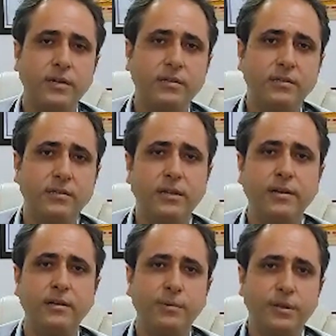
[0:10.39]
Sciences
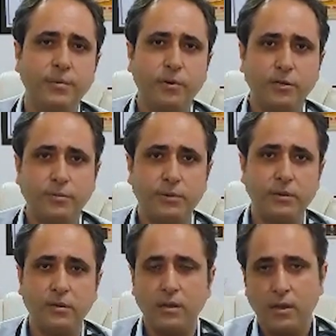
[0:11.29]
here at Amandeep
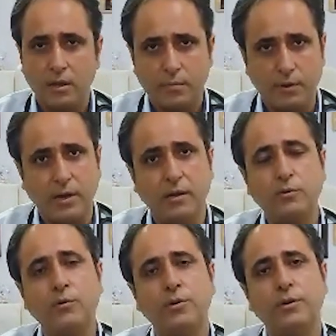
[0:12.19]
Hospital,
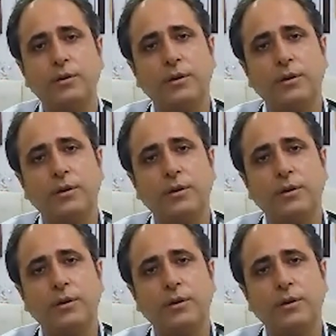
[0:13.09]
Pathankot.